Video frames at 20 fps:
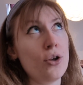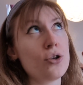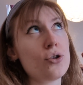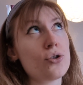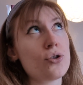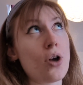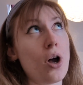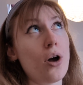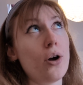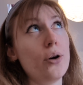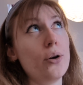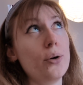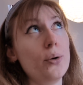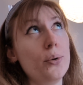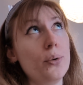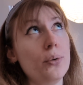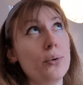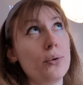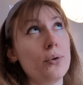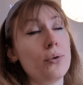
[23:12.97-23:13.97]

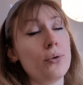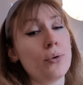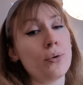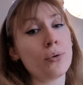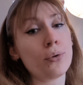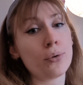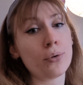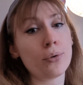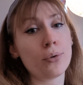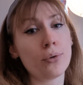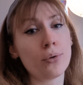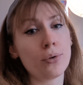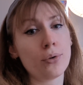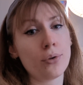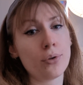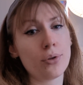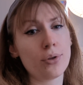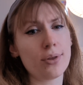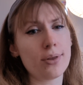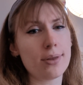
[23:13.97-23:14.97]
So
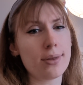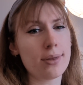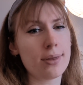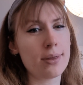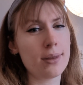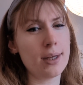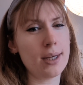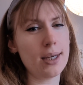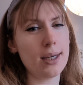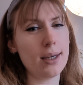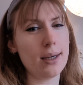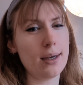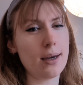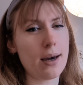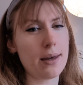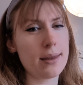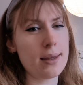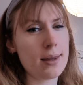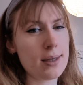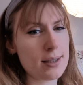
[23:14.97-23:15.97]
I
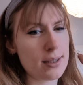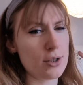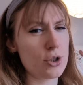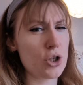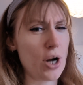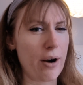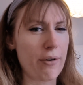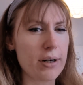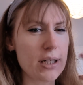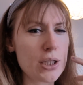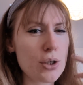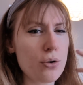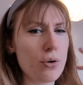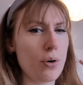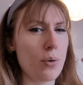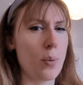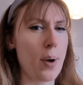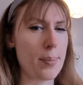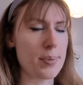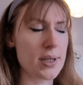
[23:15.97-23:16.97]
think there's a charity or
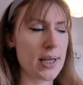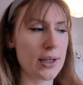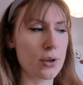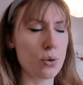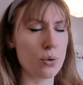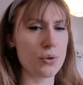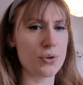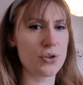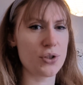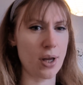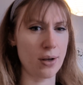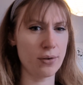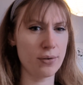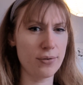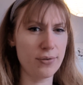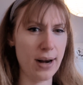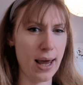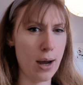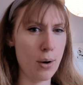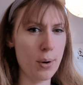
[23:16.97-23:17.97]
a website called
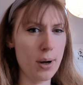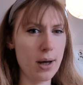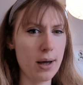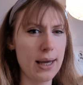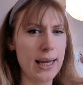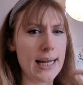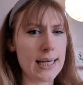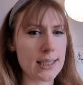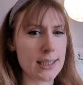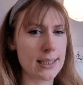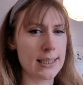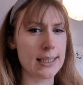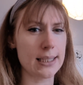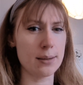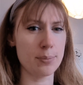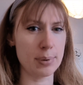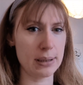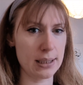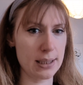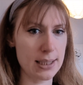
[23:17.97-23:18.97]
Sunflower Hidden
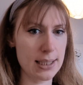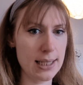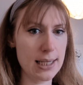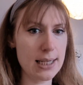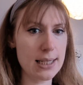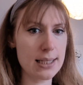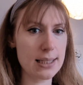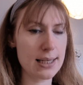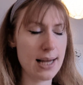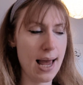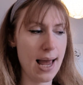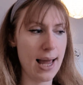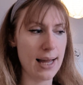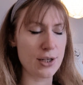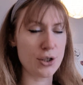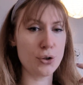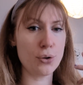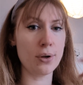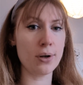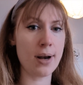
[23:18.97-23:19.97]
Disabilities,
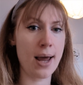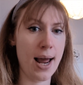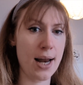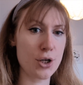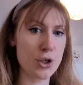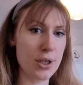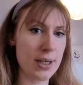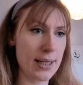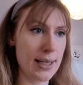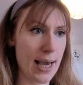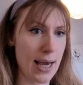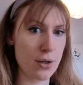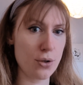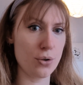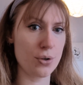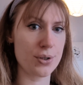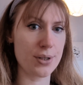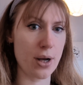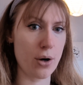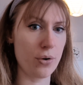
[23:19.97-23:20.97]
and you can actually get
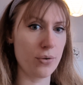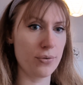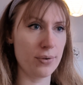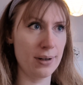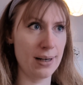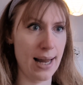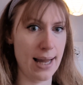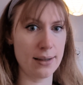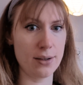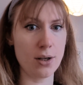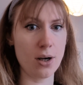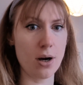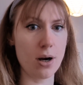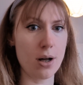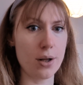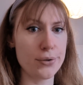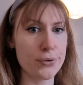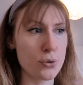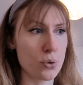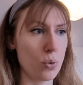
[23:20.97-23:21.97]
yourself
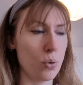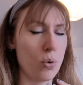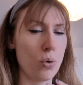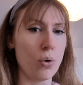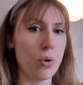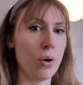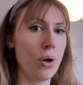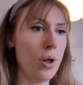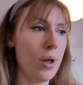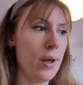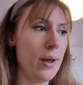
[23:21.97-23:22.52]
lanyards or